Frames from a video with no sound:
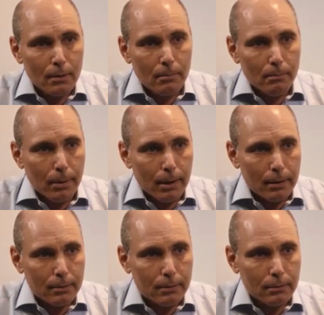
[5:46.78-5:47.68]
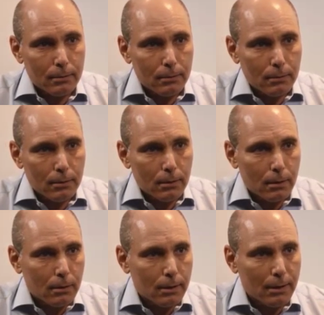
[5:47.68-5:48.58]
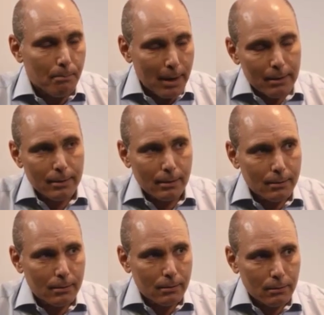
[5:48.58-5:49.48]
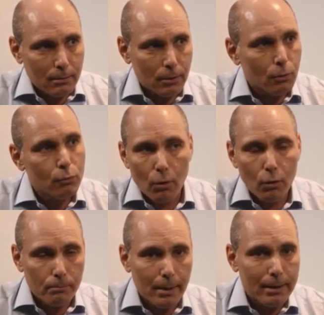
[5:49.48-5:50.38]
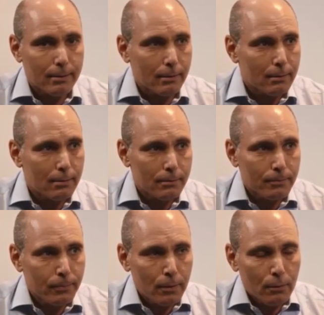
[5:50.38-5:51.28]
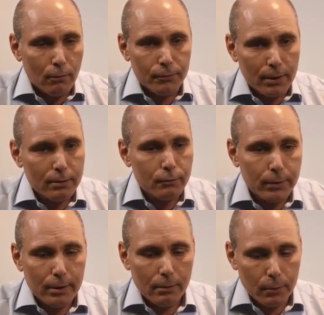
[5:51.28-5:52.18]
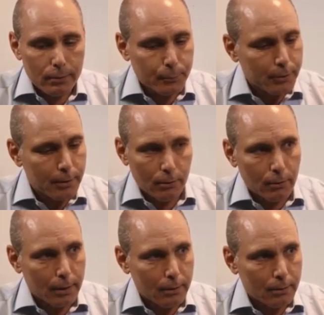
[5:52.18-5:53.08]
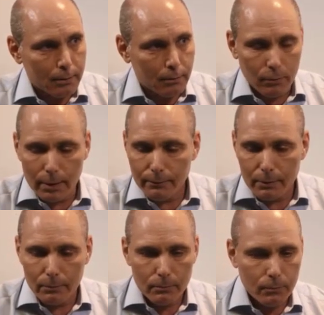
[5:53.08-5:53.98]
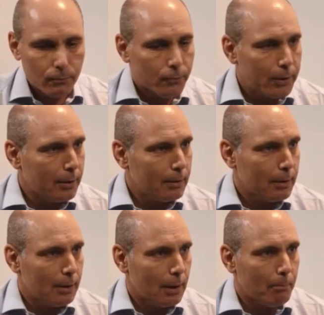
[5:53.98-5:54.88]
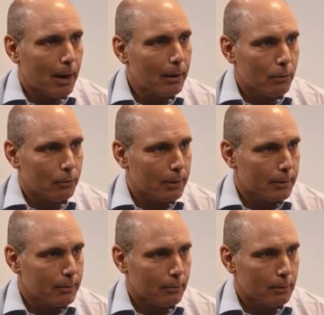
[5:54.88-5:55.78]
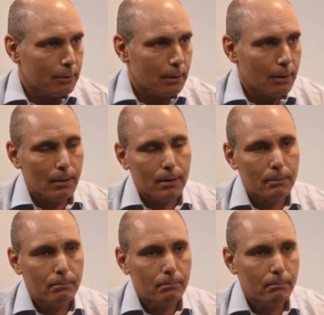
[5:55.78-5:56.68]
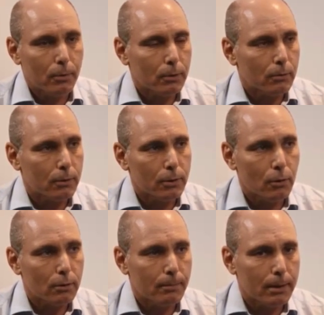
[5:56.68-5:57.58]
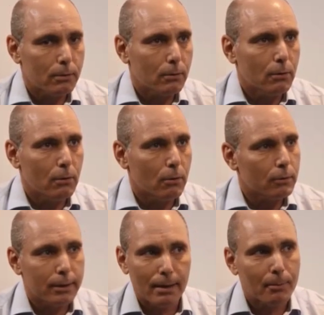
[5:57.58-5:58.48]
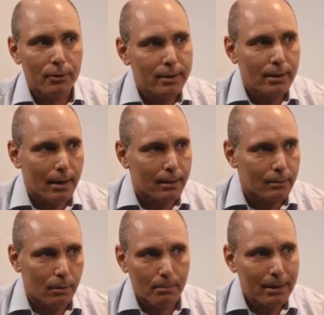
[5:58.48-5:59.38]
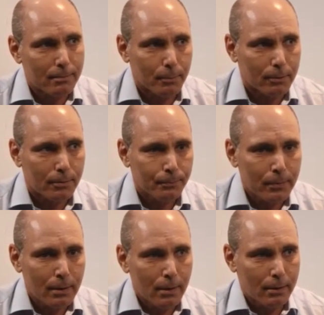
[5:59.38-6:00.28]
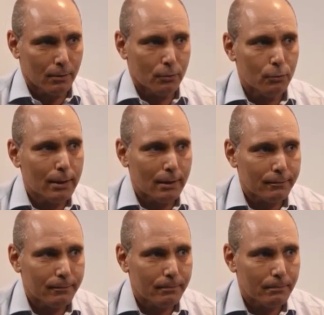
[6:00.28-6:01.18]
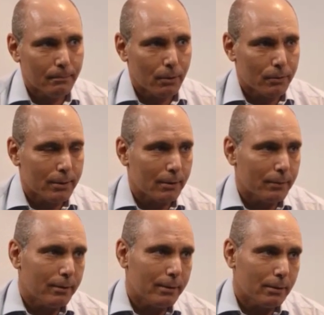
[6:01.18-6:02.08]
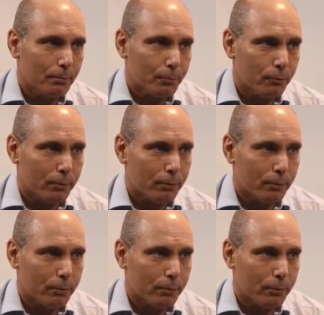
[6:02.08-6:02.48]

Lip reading: But the basics, the good old basics of just reading what's printed on it, or even reading the barcode that's on a document, or the MRZ lines on a passport, is not good enough because they are easy to